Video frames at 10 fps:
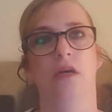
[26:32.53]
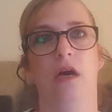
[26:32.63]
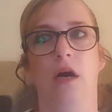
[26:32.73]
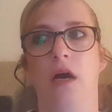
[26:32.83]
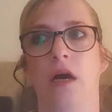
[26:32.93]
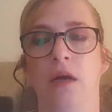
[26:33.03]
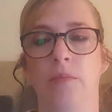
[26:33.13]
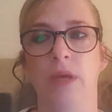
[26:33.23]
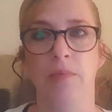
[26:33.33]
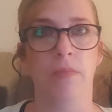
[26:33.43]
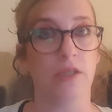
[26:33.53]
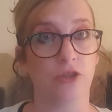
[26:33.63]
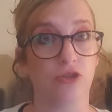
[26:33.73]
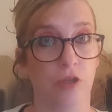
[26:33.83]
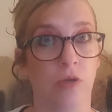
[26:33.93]
in
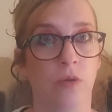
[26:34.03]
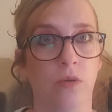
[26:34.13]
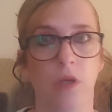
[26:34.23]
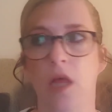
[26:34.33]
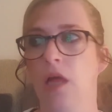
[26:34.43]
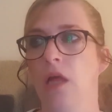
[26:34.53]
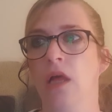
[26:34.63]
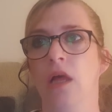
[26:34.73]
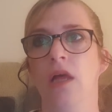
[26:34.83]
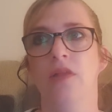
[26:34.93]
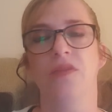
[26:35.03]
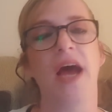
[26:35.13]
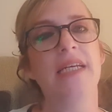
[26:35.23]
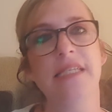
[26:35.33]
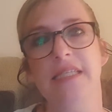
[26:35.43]
Montreal.
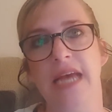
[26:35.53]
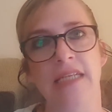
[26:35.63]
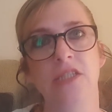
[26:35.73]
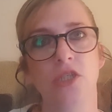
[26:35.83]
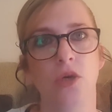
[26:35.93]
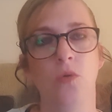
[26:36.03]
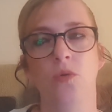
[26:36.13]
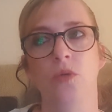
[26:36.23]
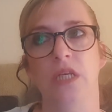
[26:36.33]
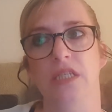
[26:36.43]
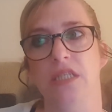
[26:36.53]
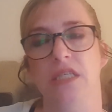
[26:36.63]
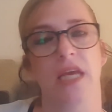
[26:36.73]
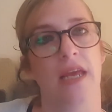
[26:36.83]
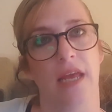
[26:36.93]
They sent all
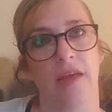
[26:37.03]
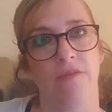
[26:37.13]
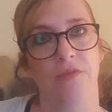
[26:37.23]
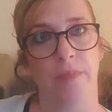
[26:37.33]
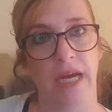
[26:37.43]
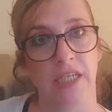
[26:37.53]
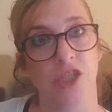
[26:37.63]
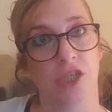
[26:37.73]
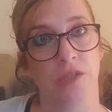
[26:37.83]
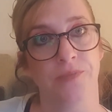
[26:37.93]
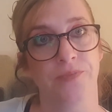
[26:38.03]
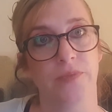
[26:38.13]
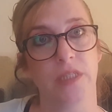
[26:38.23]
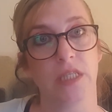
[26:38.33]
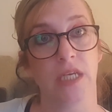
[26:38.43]
this information
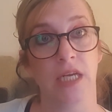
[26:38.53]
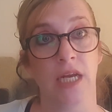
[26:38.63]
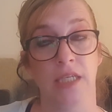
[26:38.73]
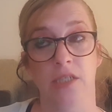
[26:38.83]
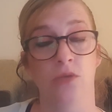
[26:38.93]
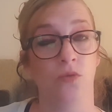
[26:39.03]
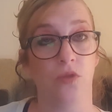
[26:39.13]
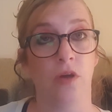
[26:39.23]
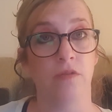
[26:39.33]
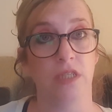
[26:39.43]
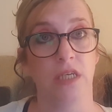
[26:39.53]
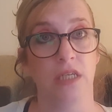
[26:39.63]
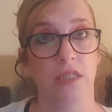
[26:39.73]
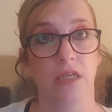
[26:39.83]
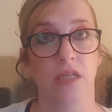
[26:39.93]
to the Canadian
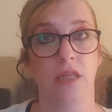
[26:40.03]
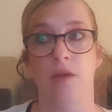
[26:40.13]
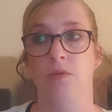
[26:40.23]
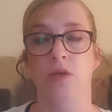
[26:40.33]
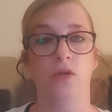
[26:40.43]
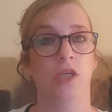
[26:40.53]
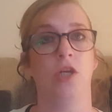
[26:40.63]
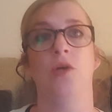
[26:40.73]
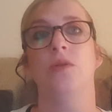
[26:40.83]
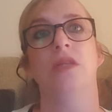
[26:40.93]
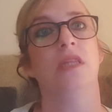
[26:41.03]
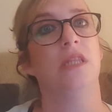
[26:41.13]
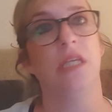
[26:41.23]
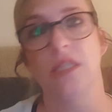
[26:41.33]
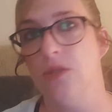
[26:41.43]
authorities. They were like,
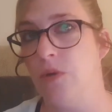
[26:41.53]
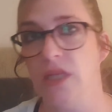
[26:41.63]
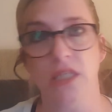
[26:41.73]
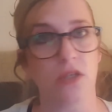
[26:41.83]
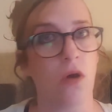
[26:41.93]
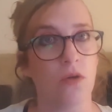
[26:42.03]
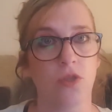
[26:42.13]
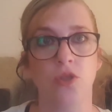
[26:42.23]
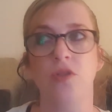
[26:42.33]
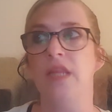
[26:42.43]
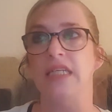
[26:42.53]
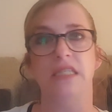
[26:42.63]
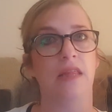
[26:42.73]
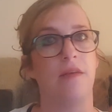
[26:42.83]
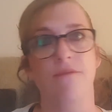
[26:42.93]
this is what this guy's done. They
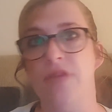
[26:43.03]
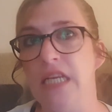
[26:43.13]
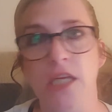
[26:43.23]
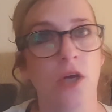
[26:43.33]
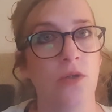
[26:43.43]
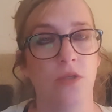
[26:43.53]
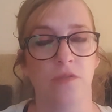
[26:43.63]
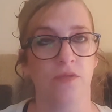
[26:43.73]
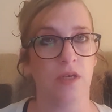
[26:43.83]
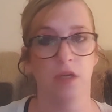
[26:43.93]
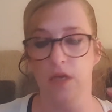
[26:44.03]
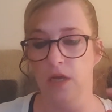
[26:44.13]
sent the videos of the